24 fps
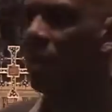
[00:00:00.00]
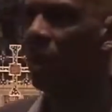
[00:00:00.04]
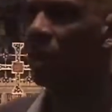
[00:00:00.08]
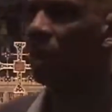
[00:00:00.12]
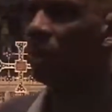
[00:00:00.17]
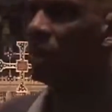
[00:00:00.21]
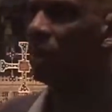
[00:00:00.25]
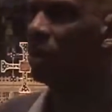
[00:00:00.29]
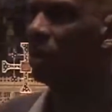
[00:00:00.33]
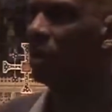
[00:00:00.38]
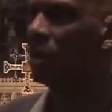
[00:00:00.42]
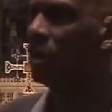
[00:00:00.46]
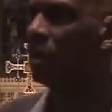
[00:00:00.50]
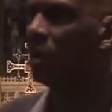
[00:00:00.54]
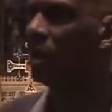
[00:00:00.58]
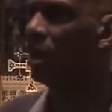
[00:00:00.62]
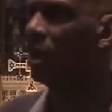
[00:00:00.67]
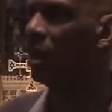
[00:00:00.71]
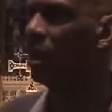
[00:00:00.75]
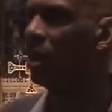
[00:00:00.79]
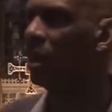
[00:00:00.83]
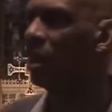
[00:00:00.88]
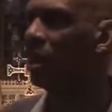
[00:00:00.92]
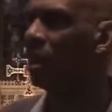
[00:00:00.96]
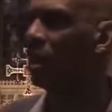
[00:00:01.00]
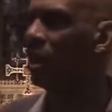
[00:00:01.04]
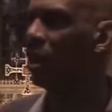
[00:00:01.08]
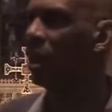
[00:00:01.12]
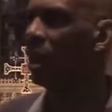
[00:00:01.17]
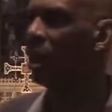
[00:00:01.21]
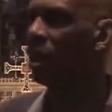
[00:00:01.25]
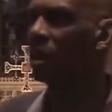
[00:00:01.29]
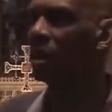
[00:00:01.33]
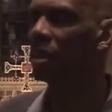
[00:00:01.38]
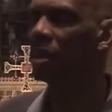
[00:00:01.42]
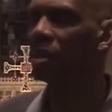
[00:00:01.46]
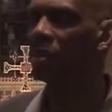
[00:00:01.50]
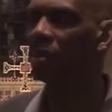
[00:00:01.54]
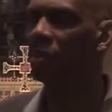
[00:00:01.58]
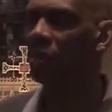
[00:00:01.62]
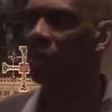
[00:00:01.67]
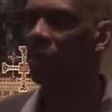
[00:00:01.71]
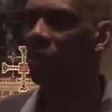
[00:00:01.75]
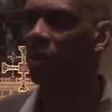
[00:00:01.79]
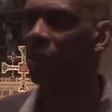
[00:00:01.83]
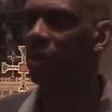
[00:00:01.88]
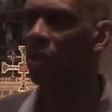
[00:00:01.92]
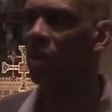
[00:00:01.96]
a medal, and it's
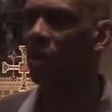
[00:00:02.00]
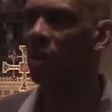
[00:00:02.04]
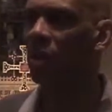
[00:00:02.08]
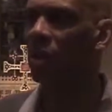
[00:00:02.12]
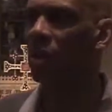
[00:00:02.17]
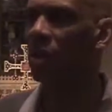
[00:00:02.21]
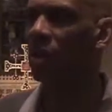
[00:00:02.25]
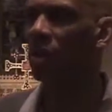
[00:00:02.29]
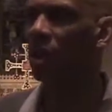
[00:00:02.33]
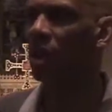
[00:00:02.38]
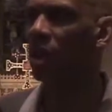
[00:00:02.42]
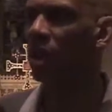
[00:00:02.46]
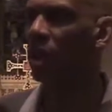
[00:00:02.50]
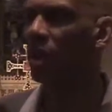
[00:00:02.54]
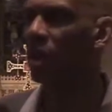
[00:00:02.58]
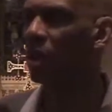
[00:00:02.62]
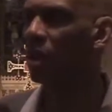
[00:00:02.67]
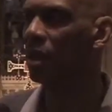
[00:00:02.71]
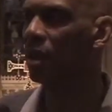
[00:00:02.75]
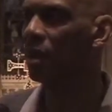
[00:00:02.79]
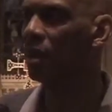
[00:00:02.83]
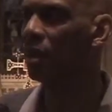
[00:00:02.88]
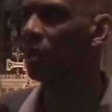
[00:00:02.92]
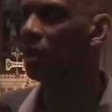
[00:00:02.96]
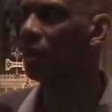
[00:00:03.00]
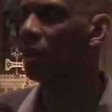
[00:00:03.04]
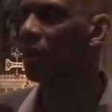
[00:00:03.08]
for all the